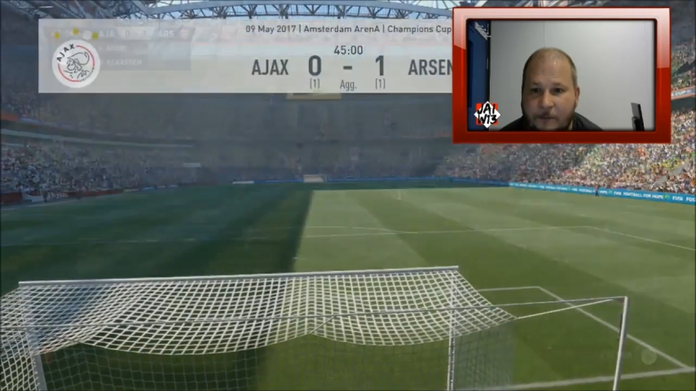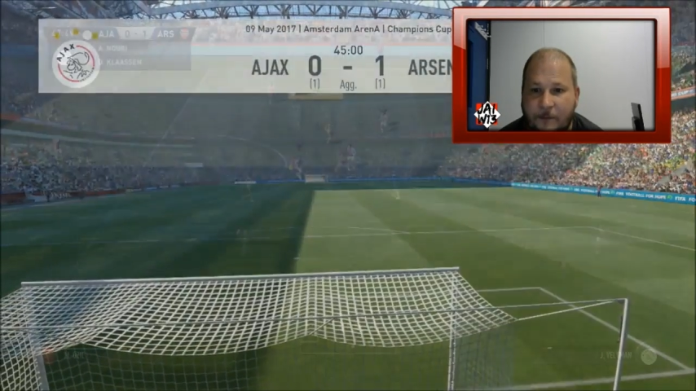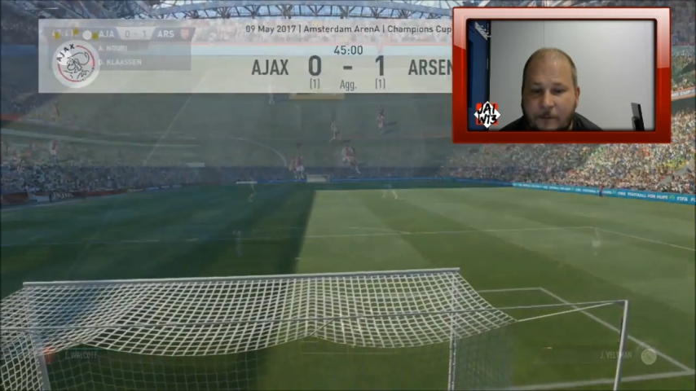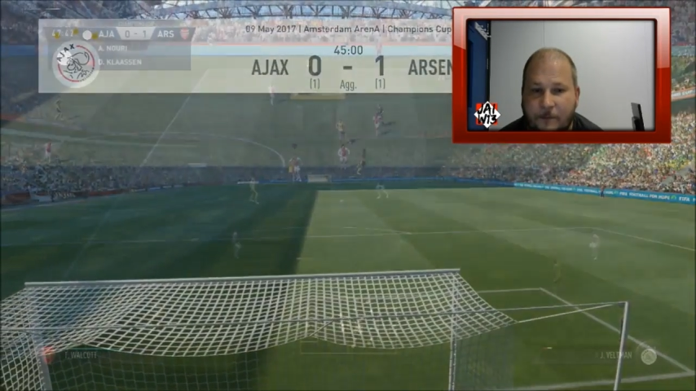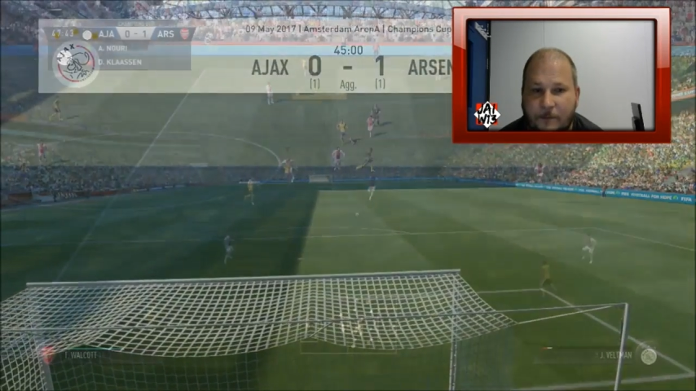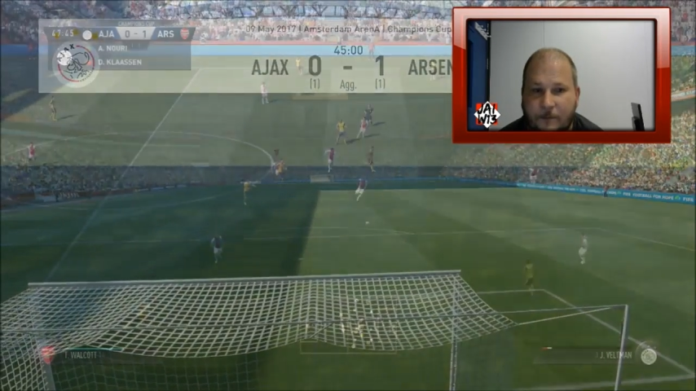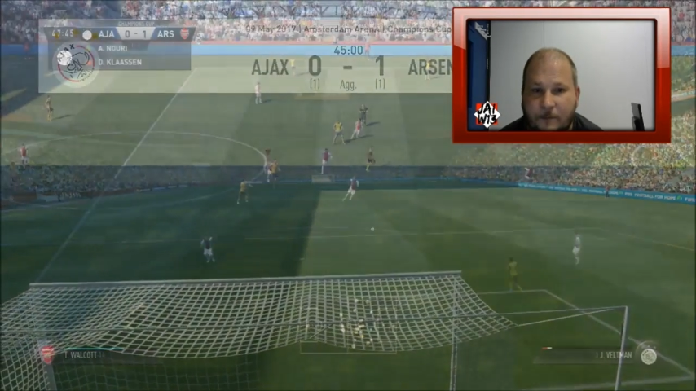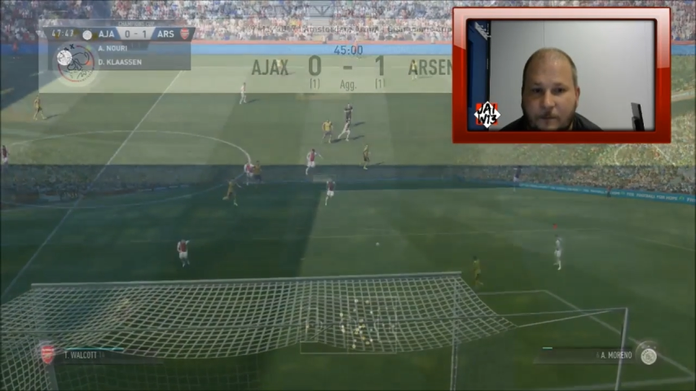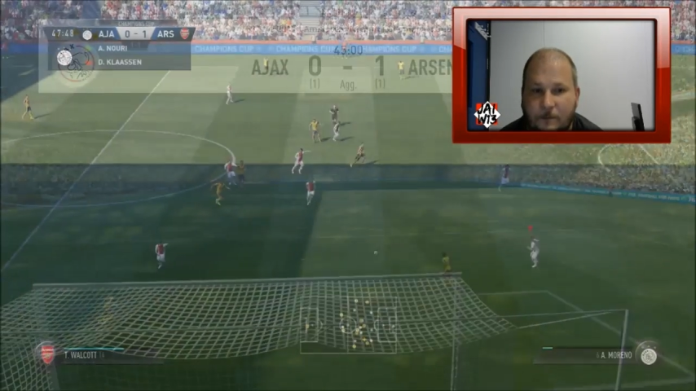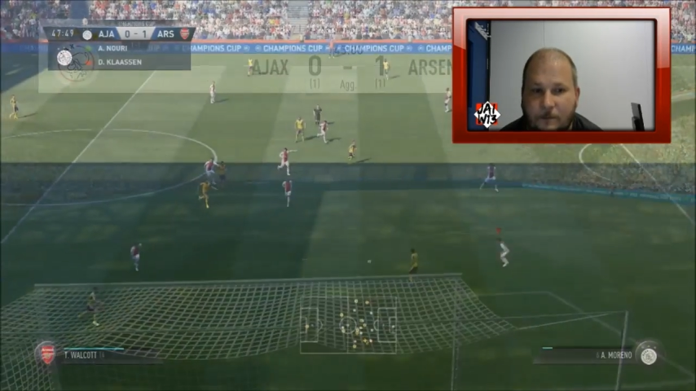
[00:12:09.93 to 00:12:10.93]

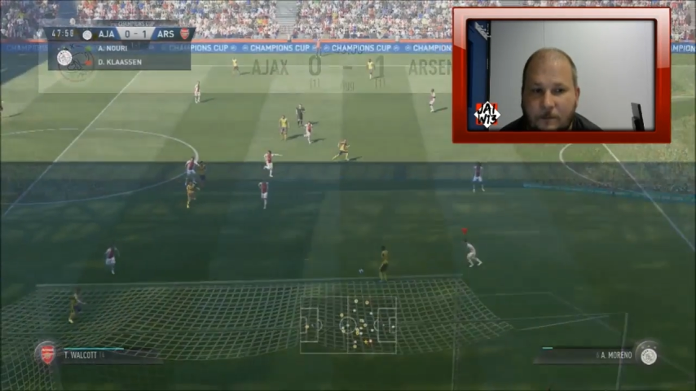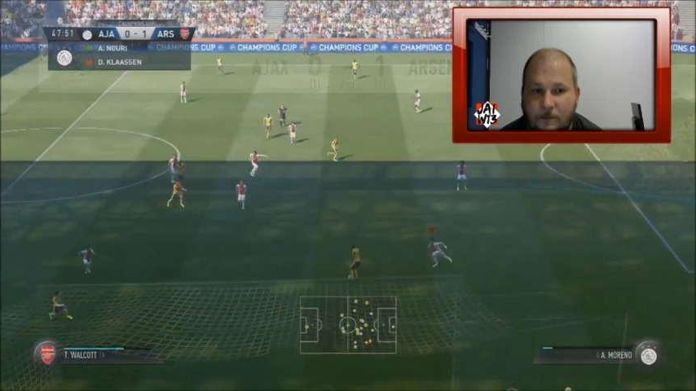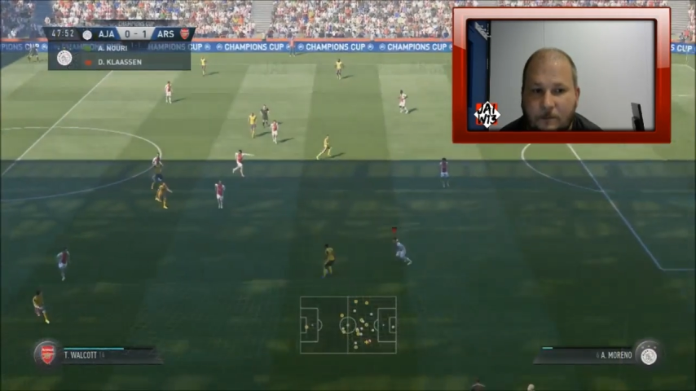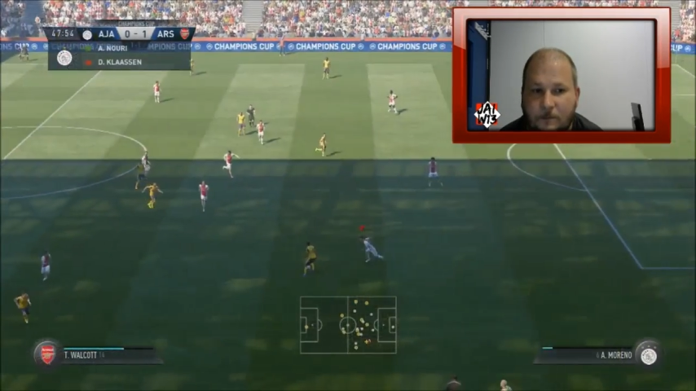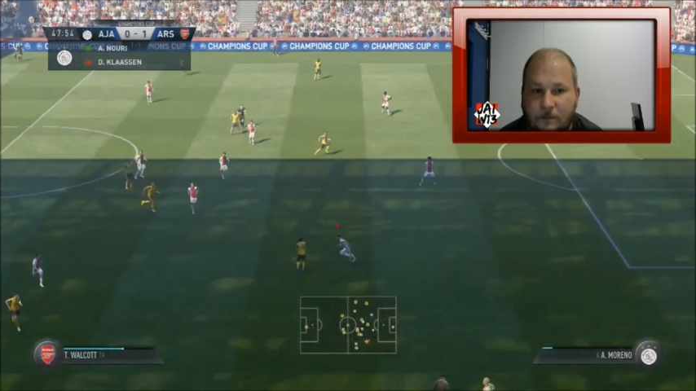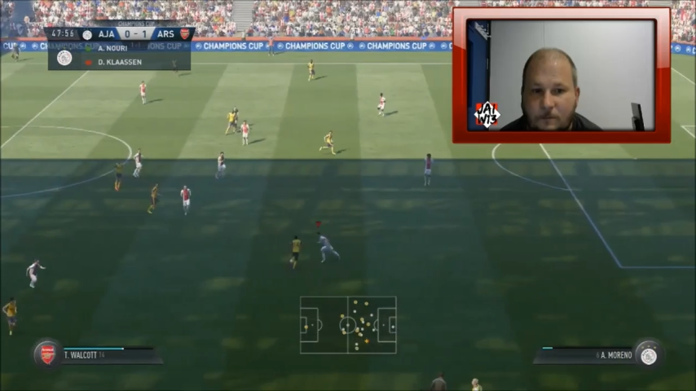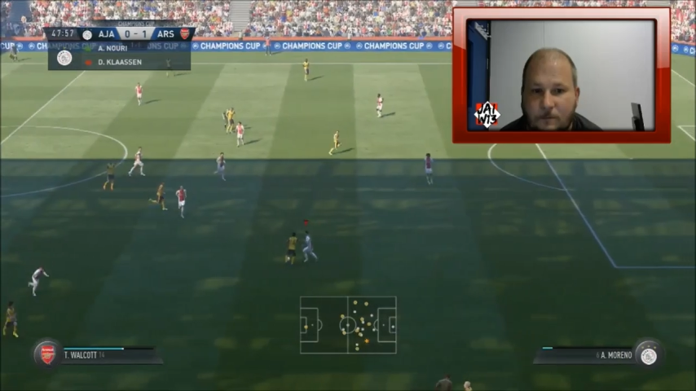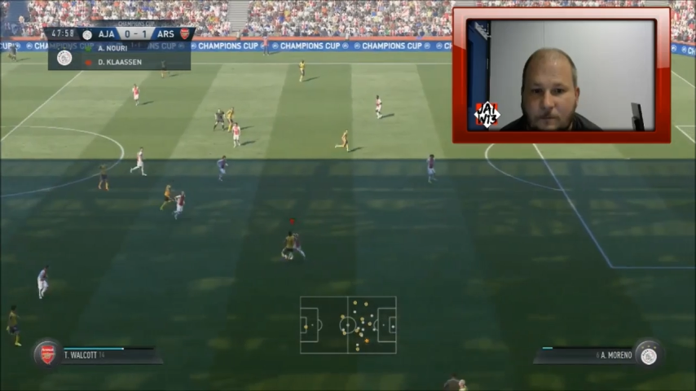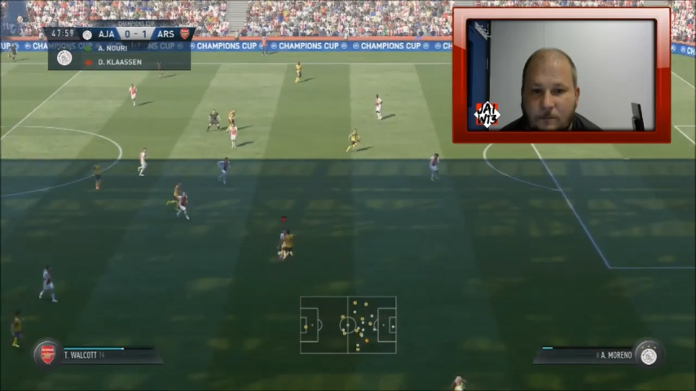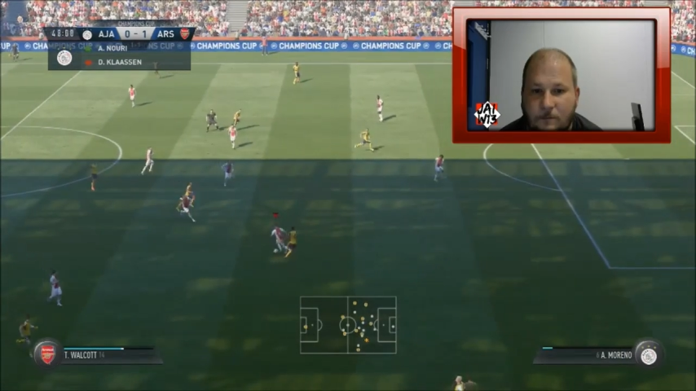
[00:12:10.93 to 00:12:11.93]

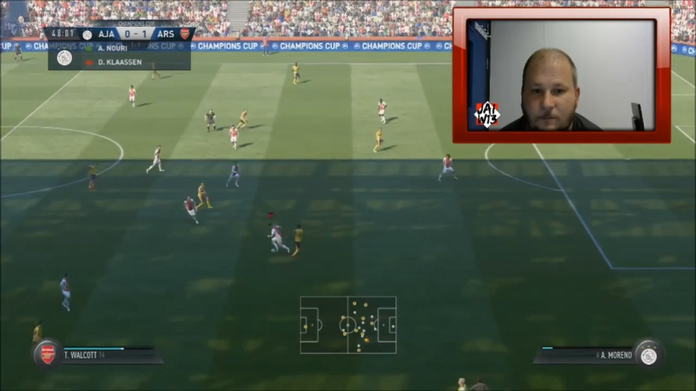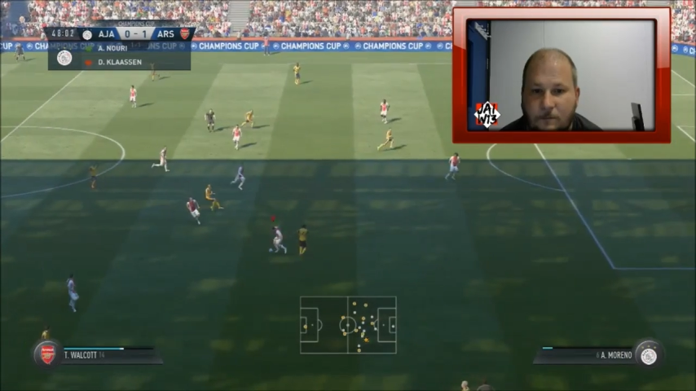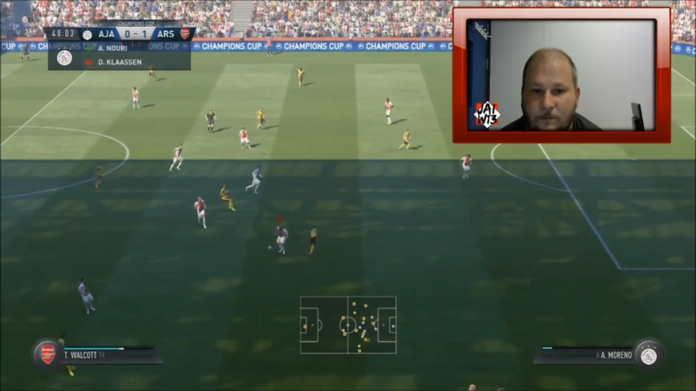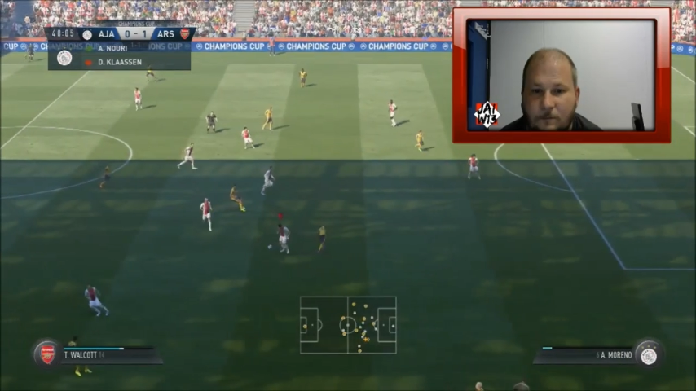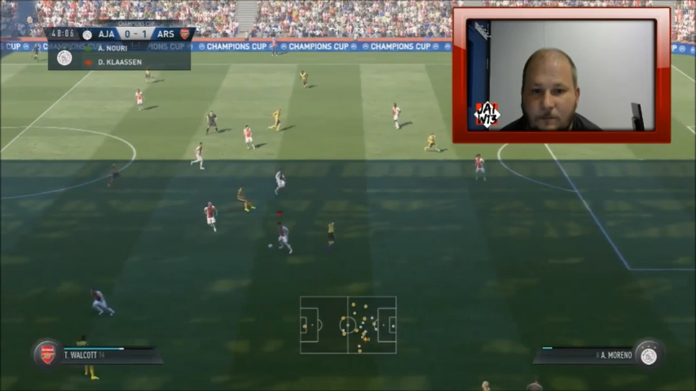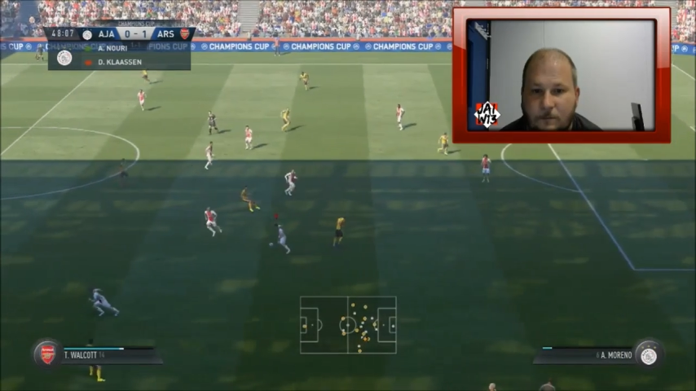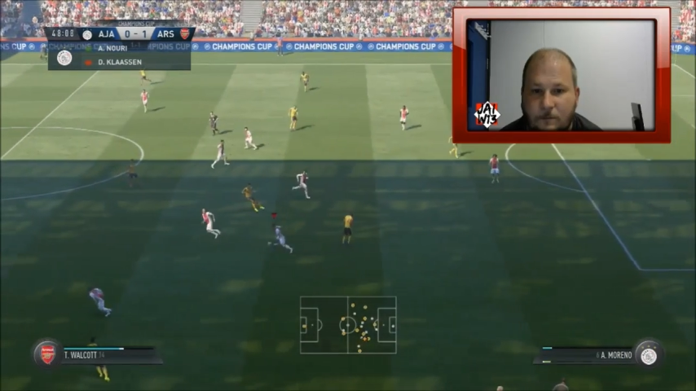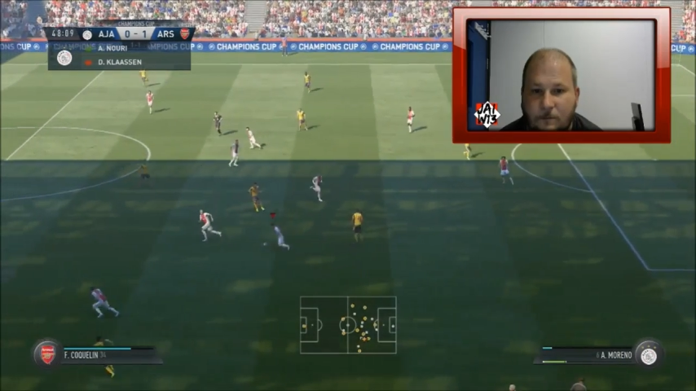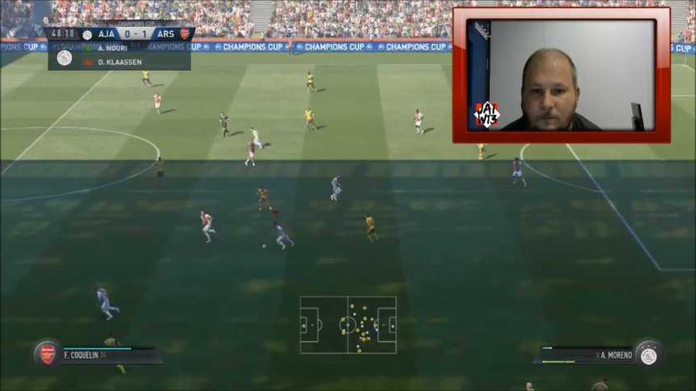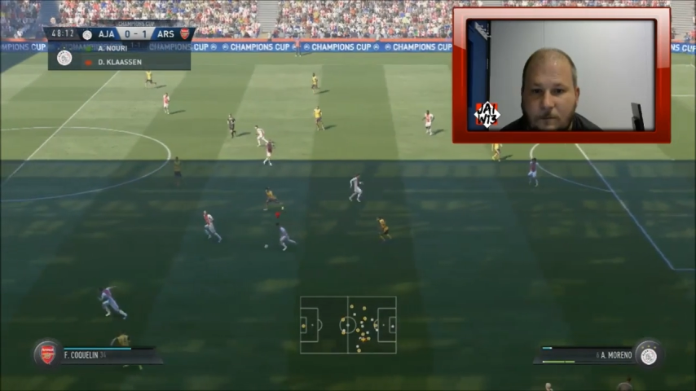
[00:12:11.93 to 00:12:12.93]
[no speech]